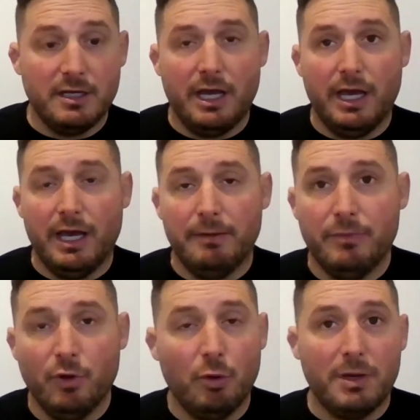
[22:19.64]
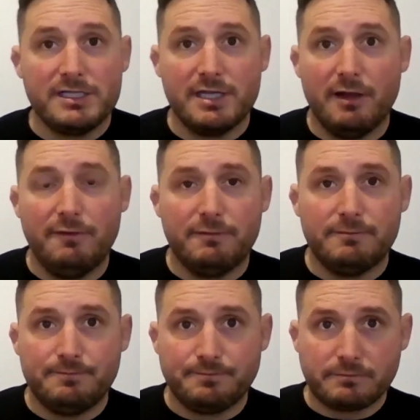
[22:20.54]
um, nor myself.
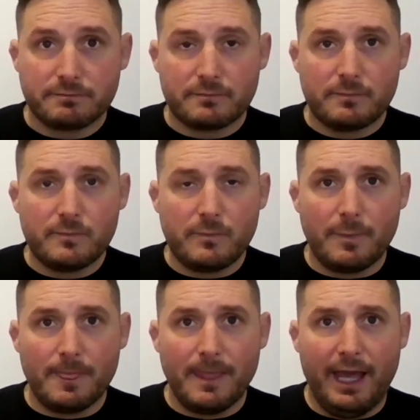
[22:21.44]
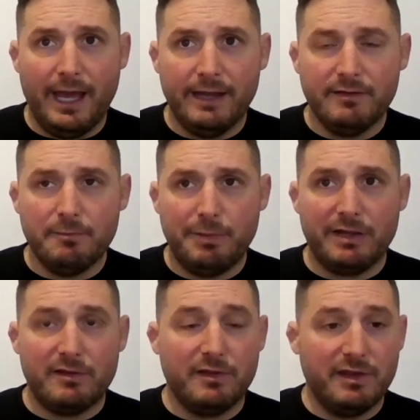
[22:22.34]
And
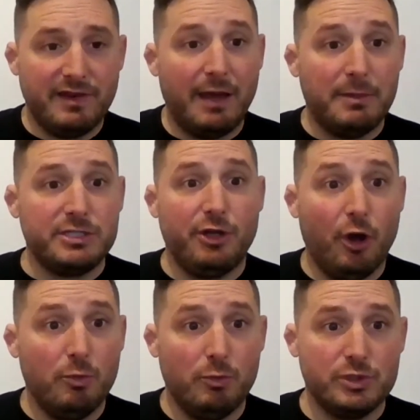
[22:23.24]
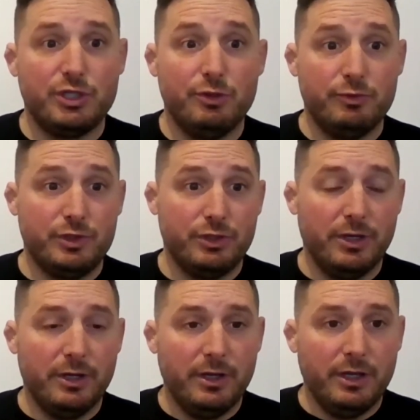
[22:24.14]
but the damage at home was huge.
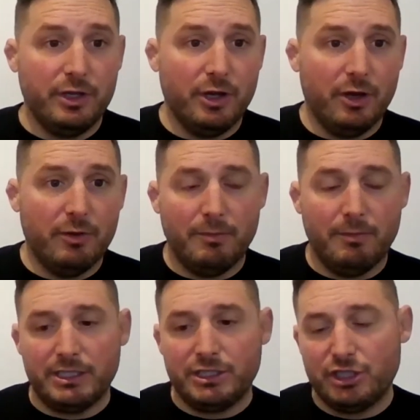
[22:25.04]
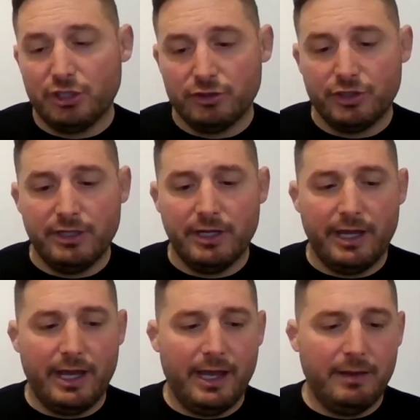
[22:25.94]
You know, my children
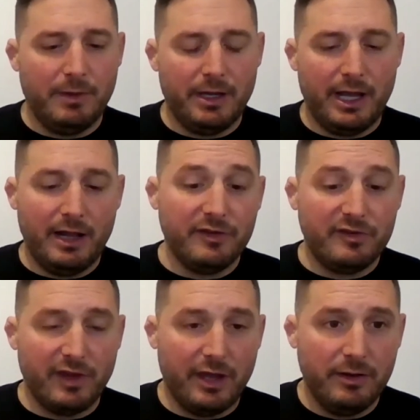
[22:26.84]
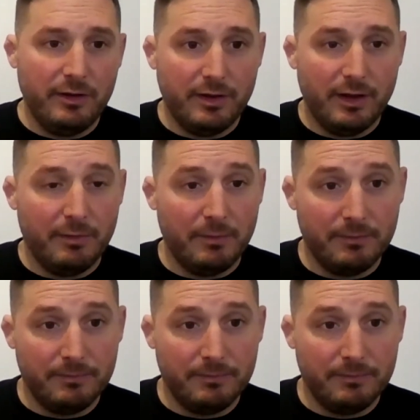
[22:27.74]
and my elder son, um,